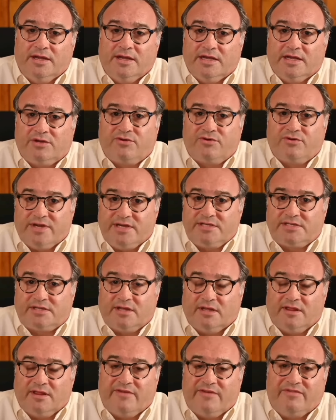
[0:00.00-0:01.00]
increase
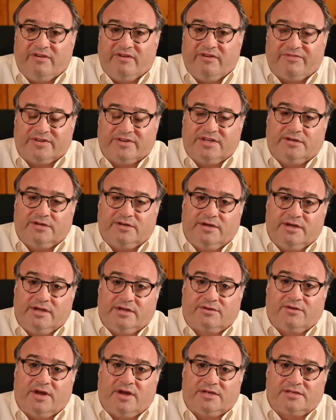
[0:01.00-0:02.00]
the level of fertility
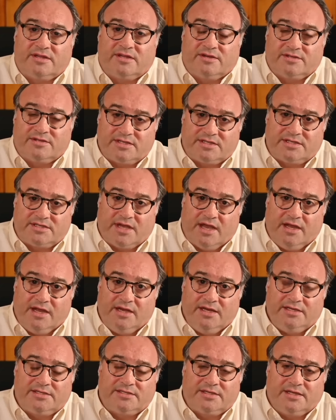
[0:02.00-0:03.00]
across their
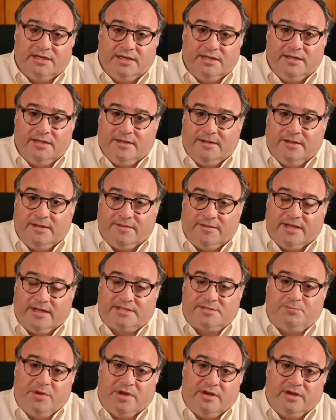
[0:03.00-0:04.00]
societies.
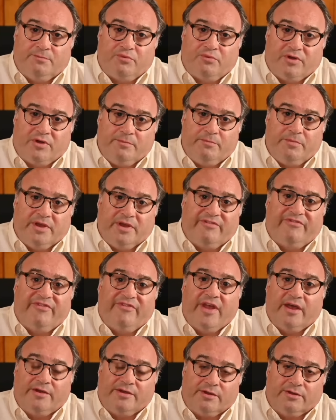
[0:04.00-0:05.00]
That's been a pretty big
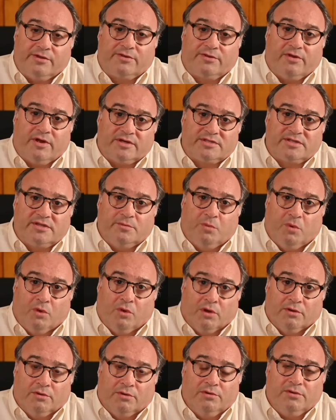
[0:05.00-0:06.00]
failure across the
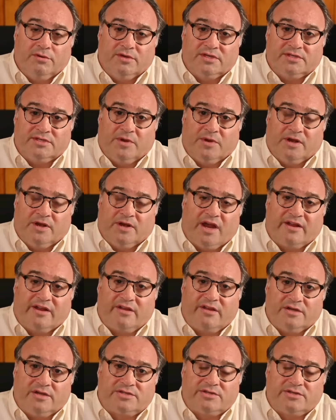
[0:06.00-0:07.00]
board. There's been a lot of
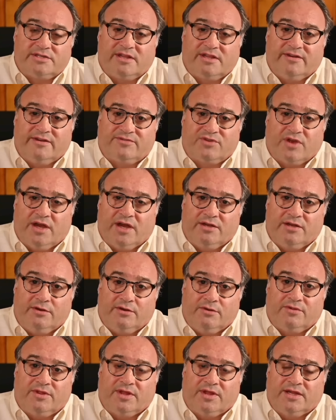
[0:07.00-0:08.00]
countries that have tried to
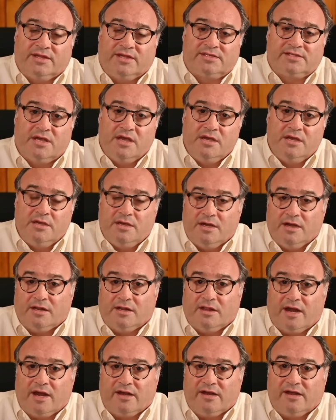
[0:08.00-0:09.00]
do things in a
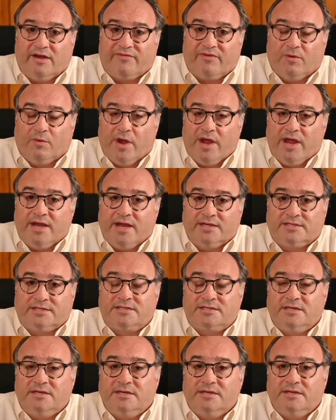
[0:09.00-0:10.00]
lot of different
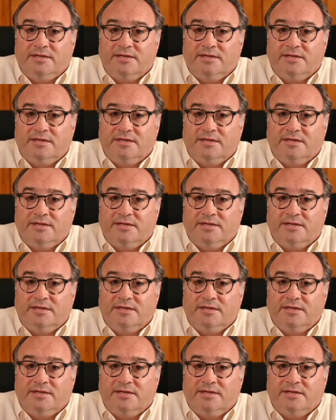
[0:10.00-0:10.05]
ways